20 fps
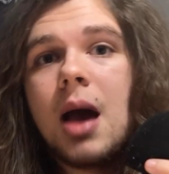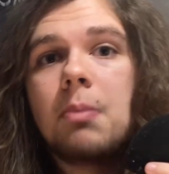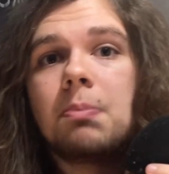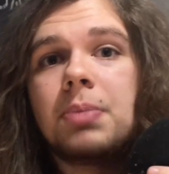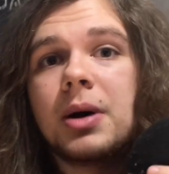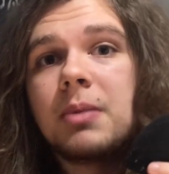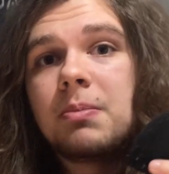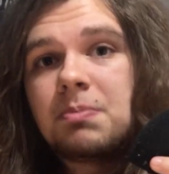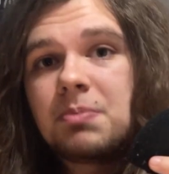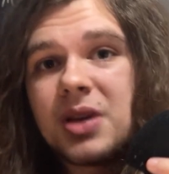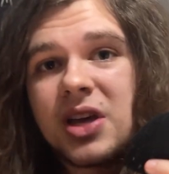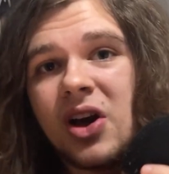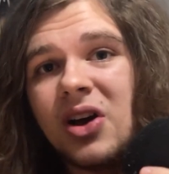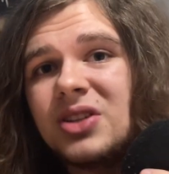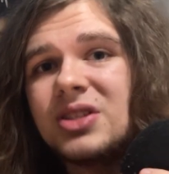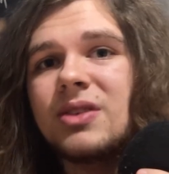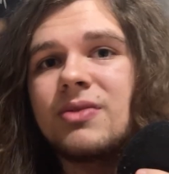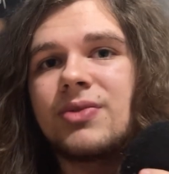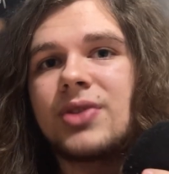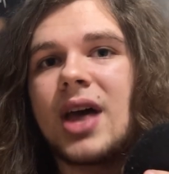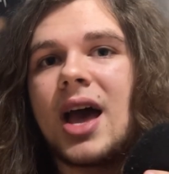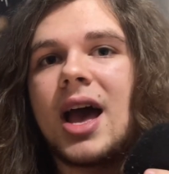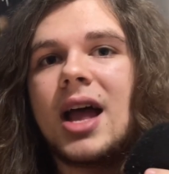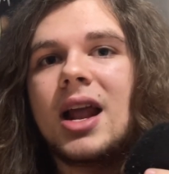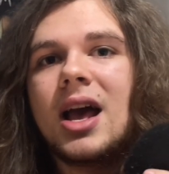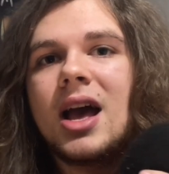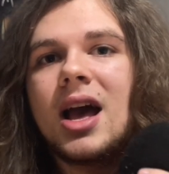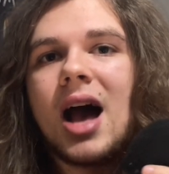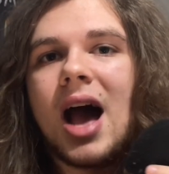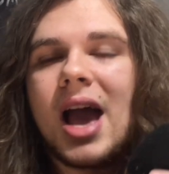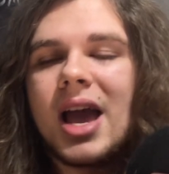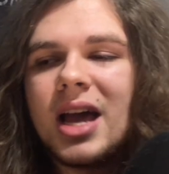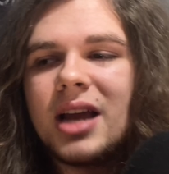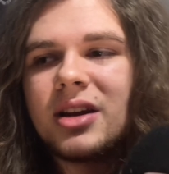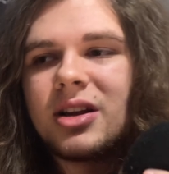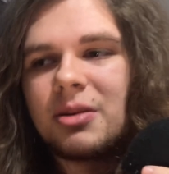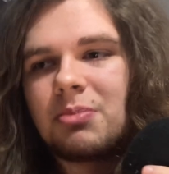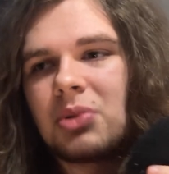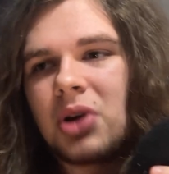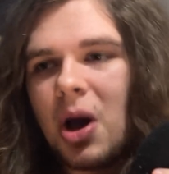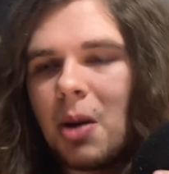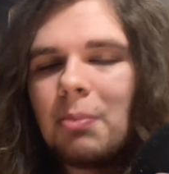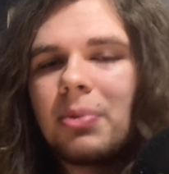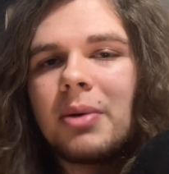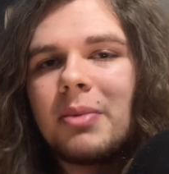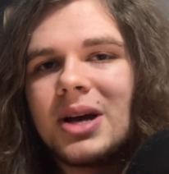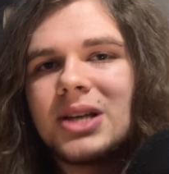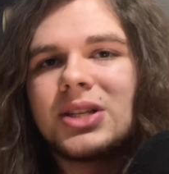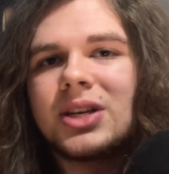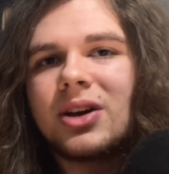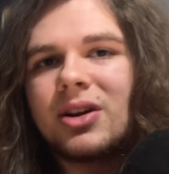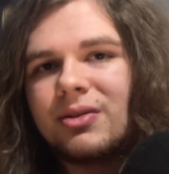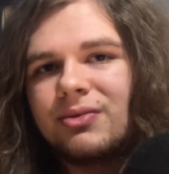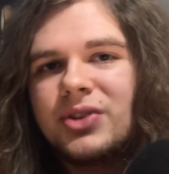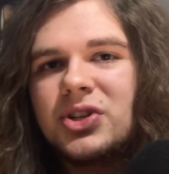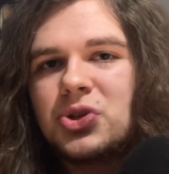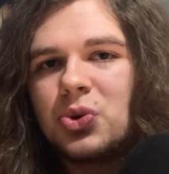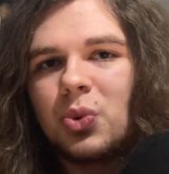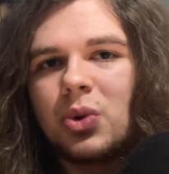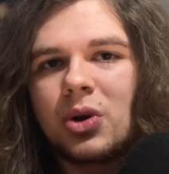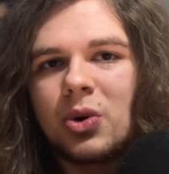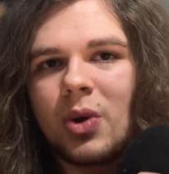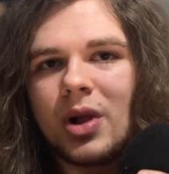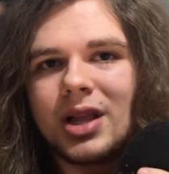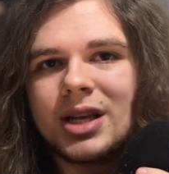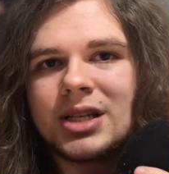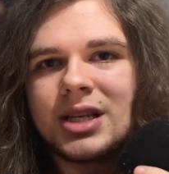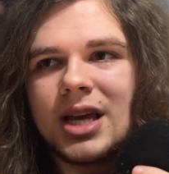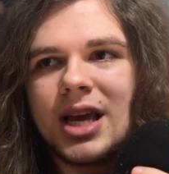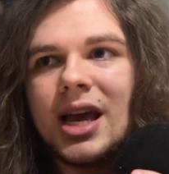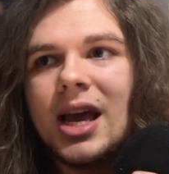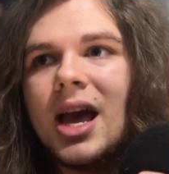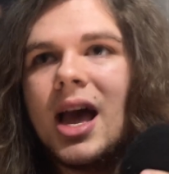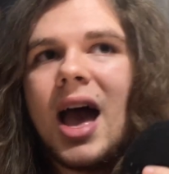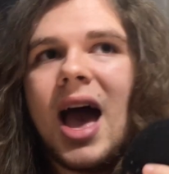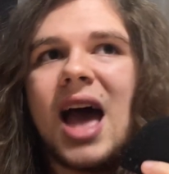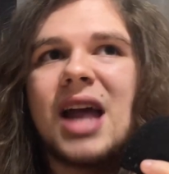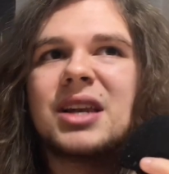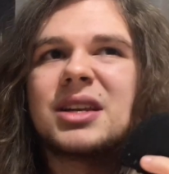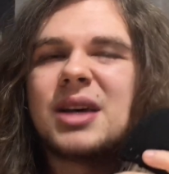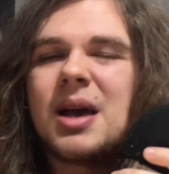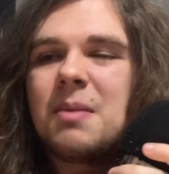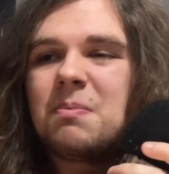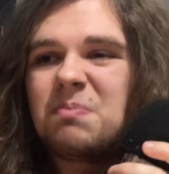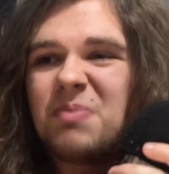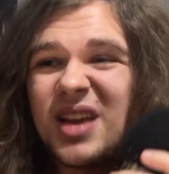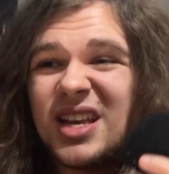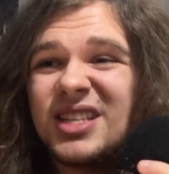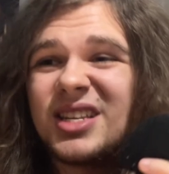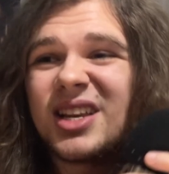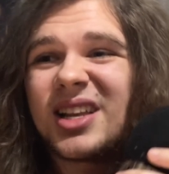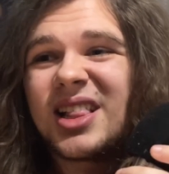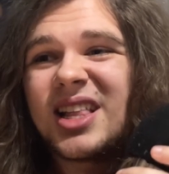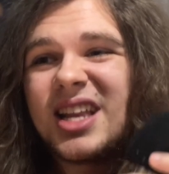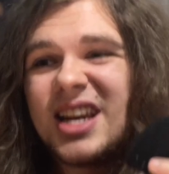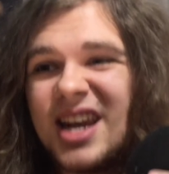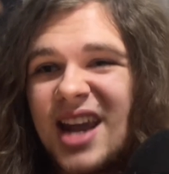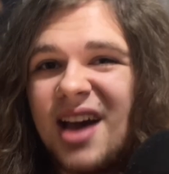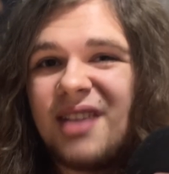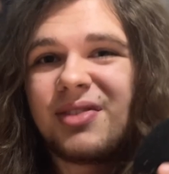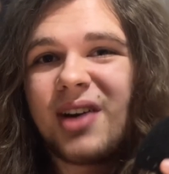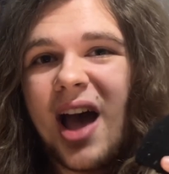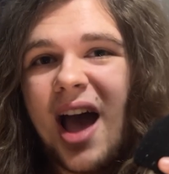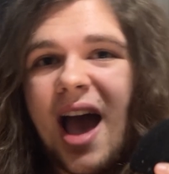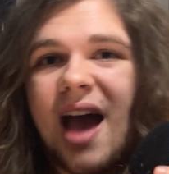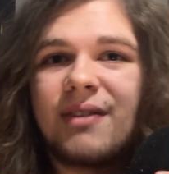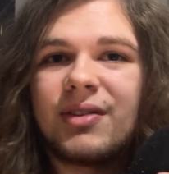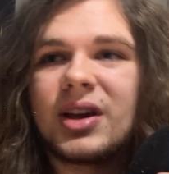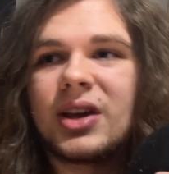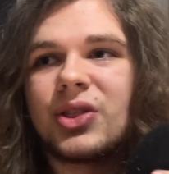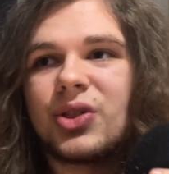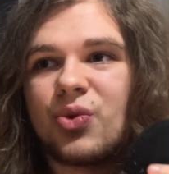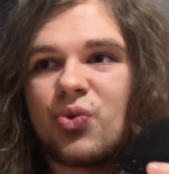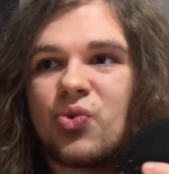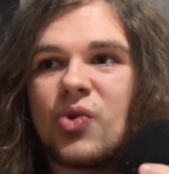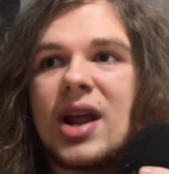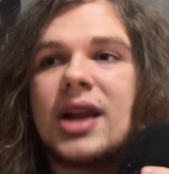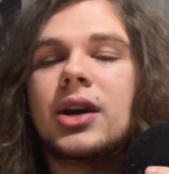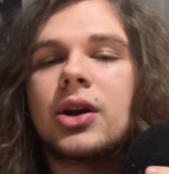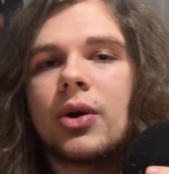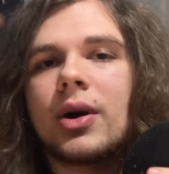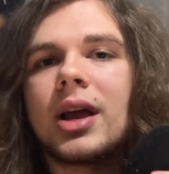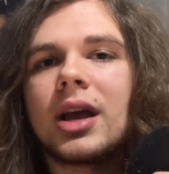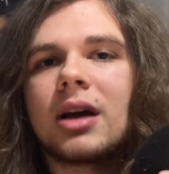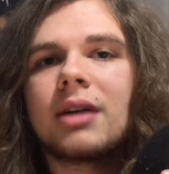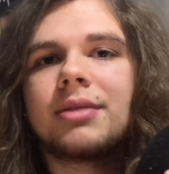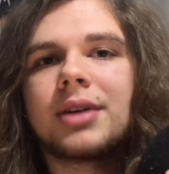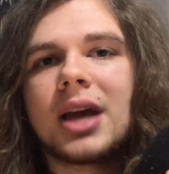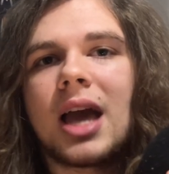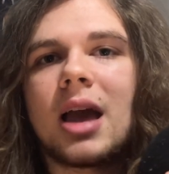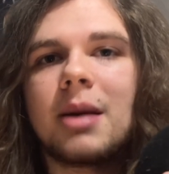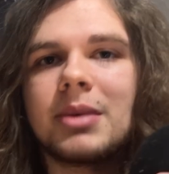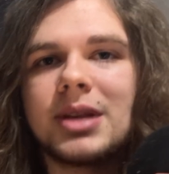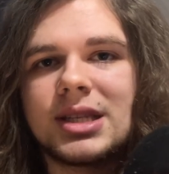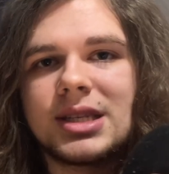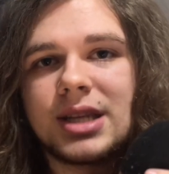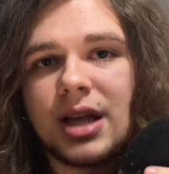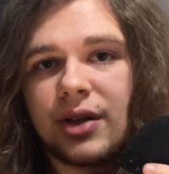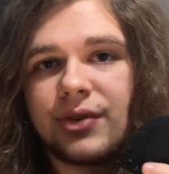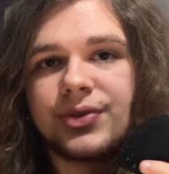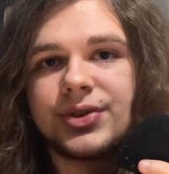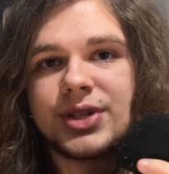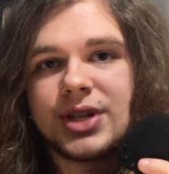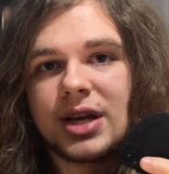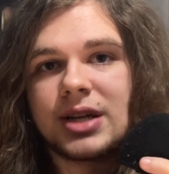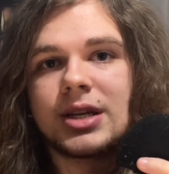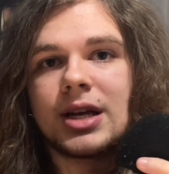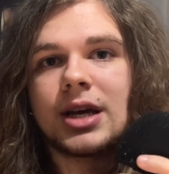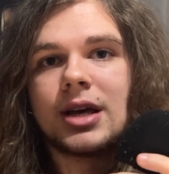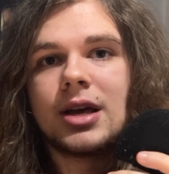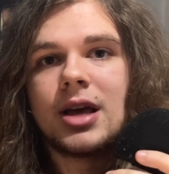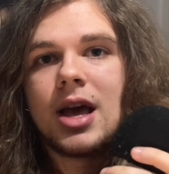But because of that, I end up compromising on visual quality and basically never having the rendering of a game itself stutter.